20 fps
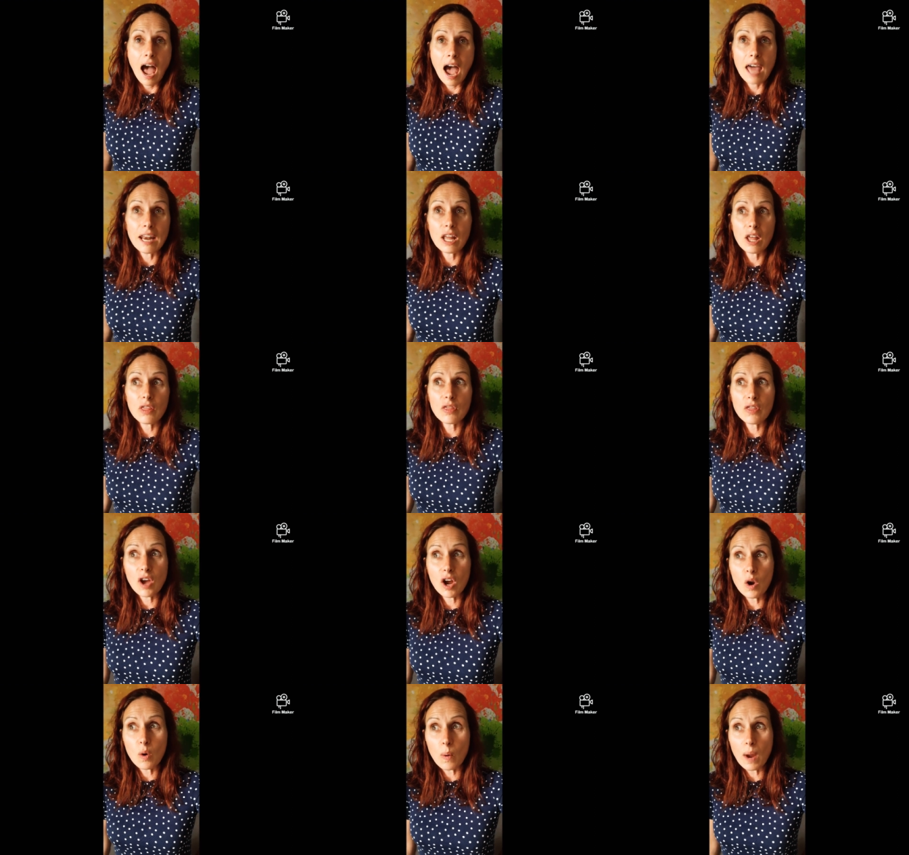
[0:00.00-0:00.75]
And
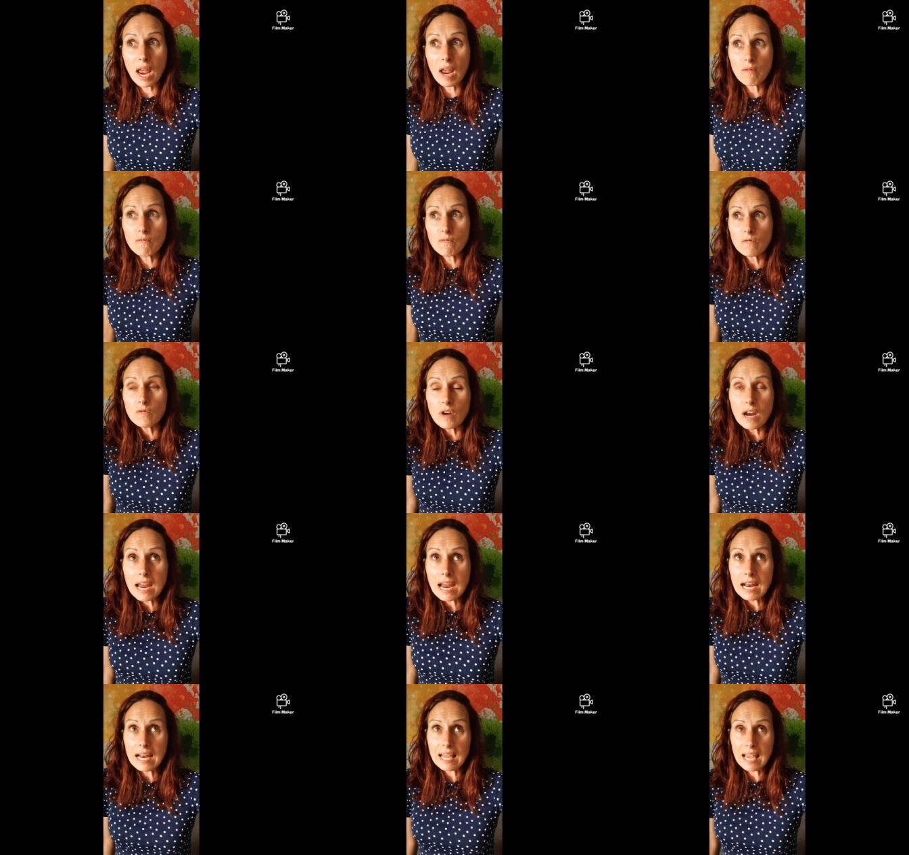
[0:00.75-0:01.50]
although we're
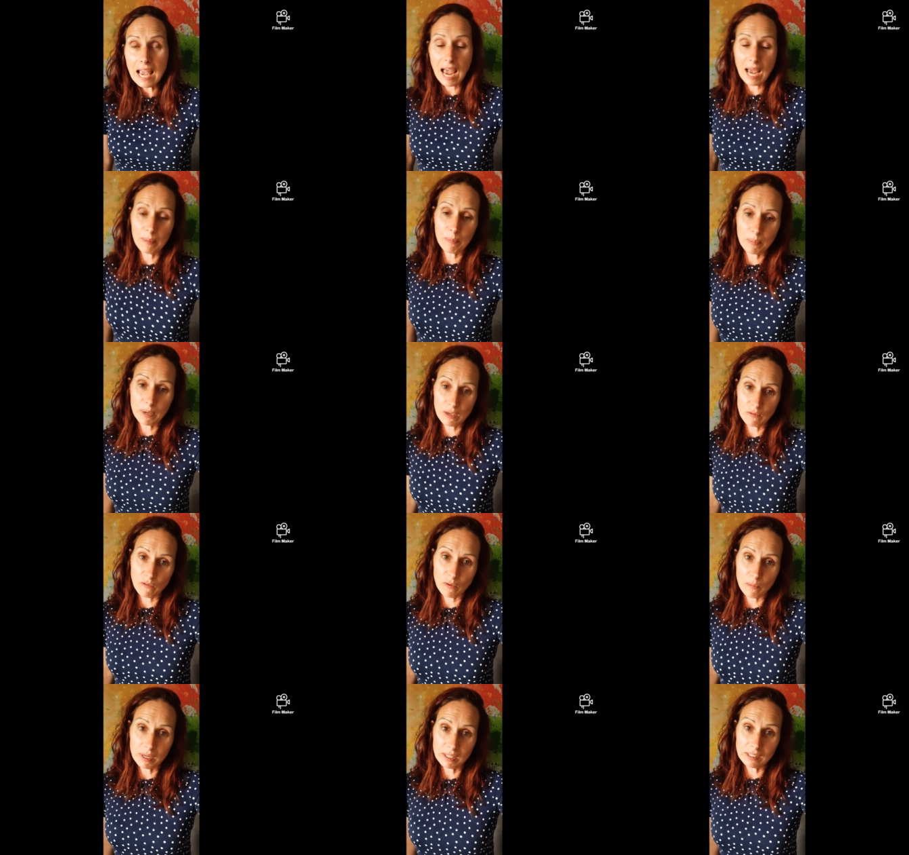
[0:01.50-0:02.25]
really happy
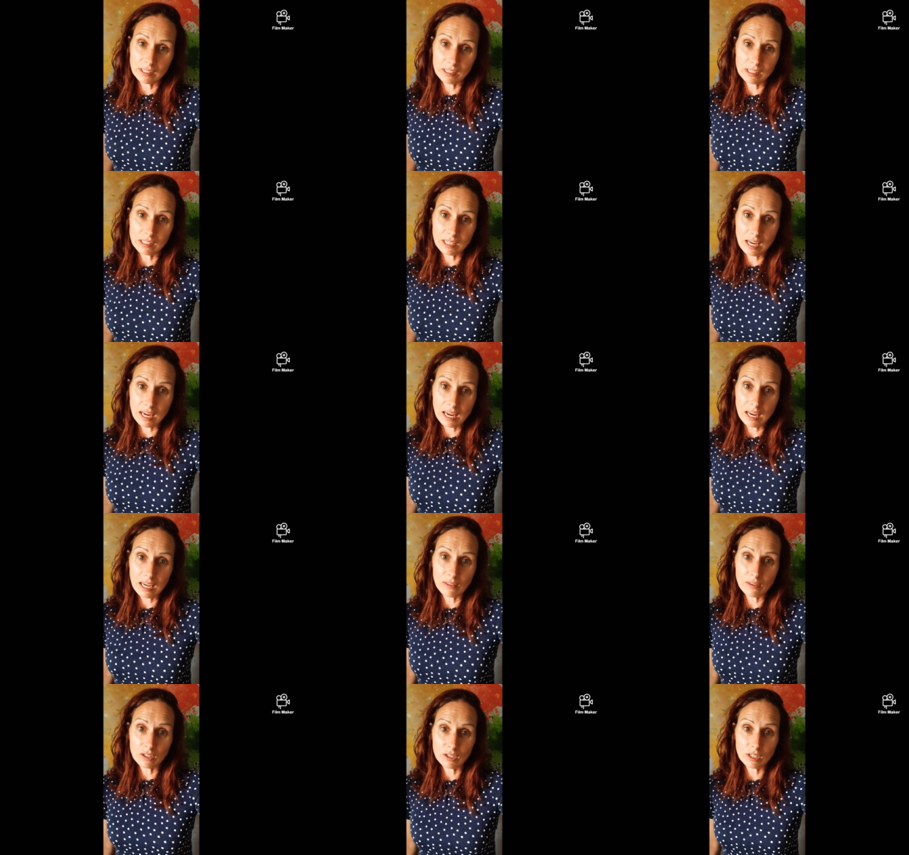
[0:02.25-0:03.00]
for Mrs.
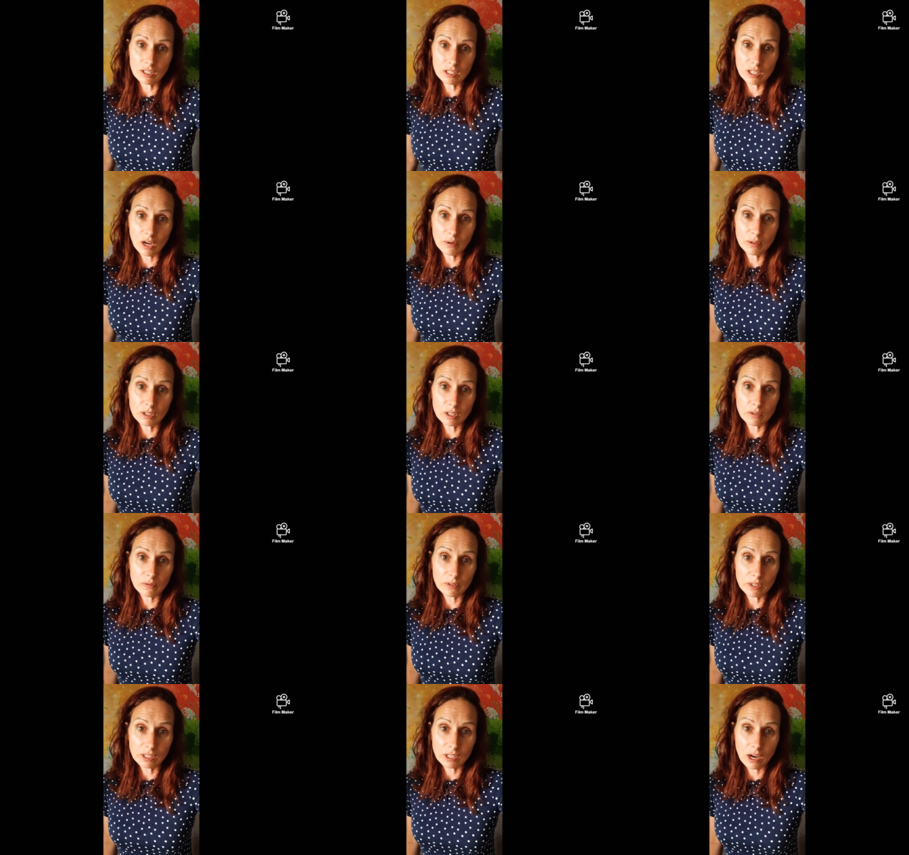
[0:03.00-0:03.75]
Teague that she's going
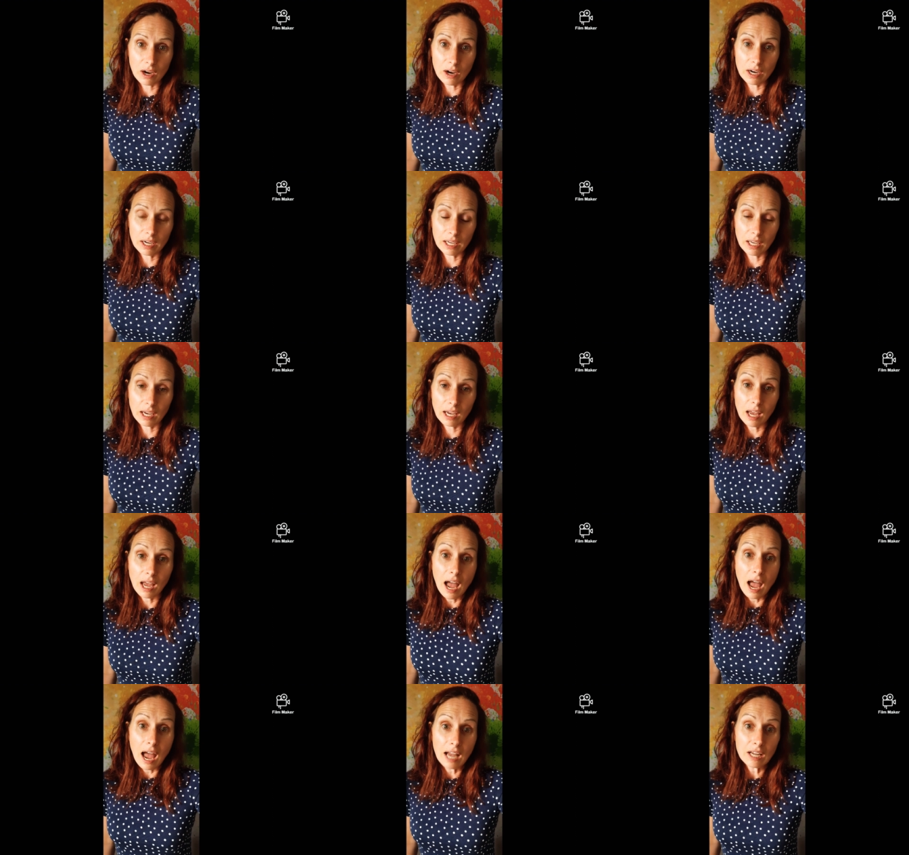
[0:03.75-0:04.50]
to
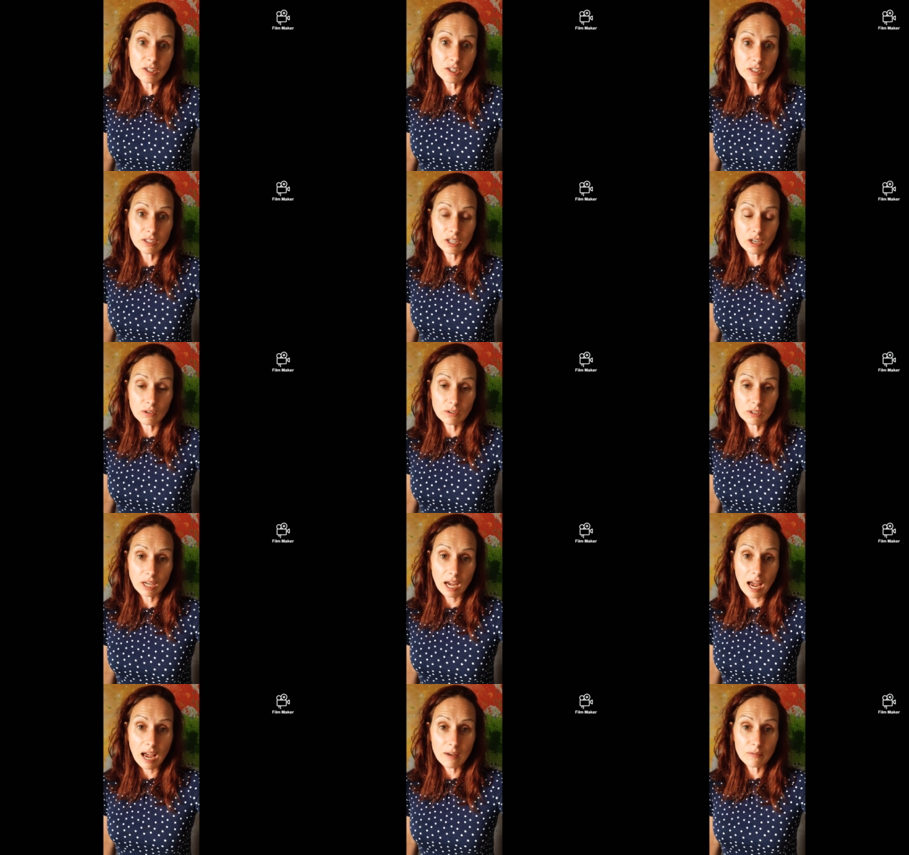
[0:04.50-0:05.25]
retire and she's going
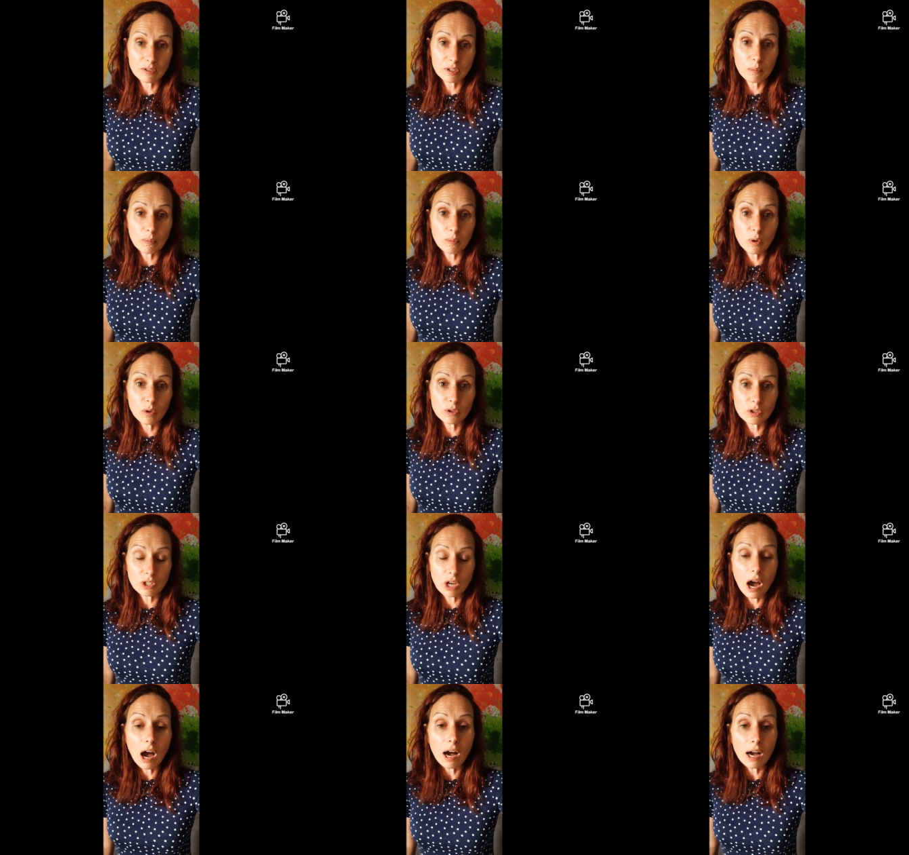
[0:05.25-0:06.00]
to have some more
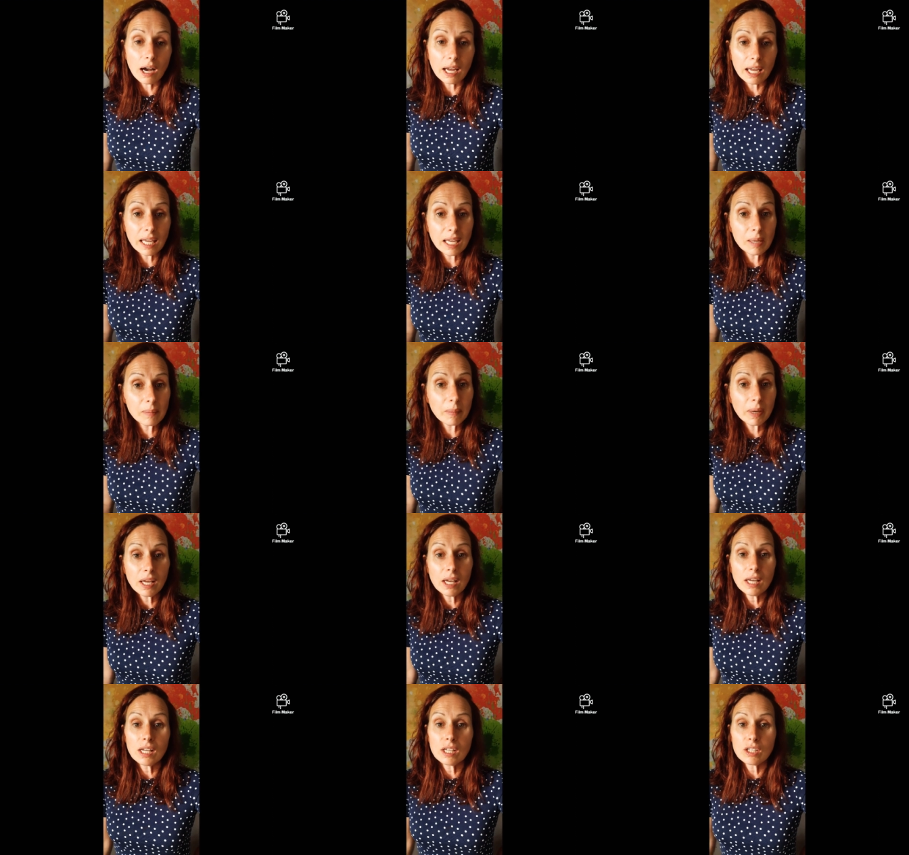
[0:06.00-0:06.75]
time